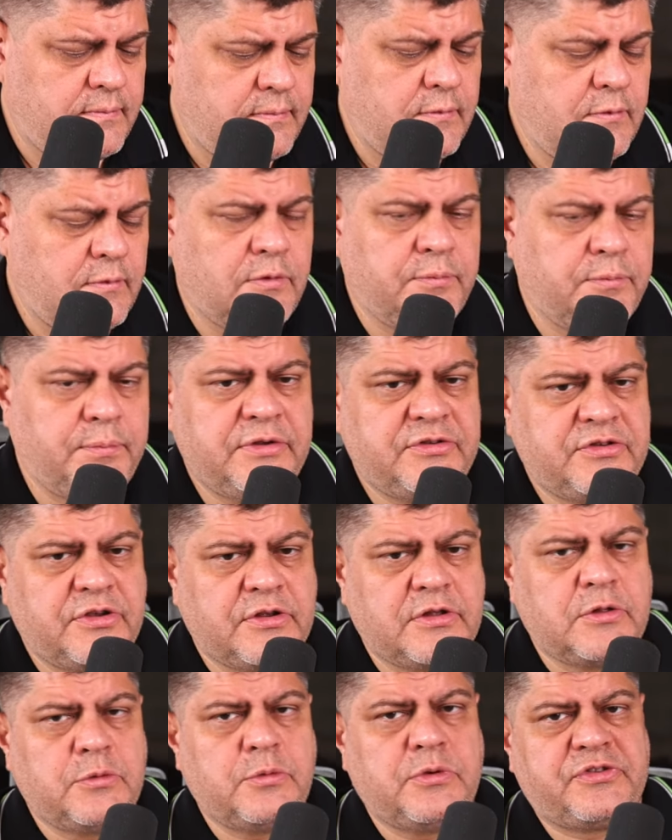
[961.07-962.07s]
well,
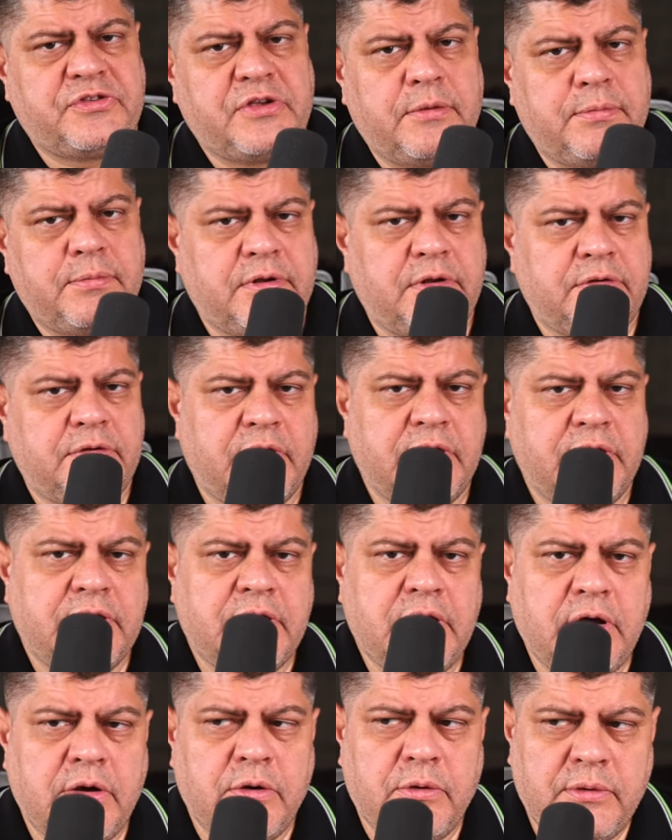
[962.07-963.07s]
basically what's happening right
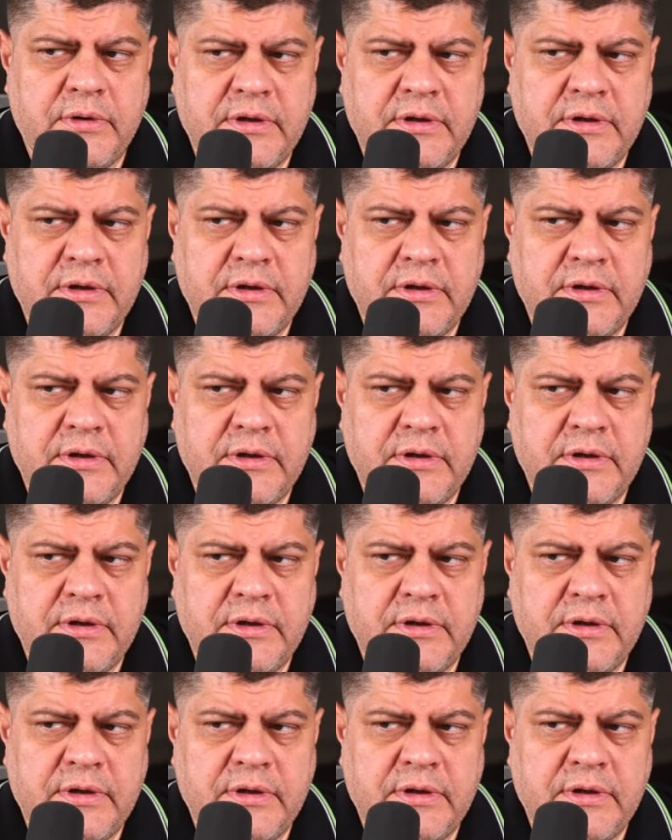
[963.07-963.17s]
now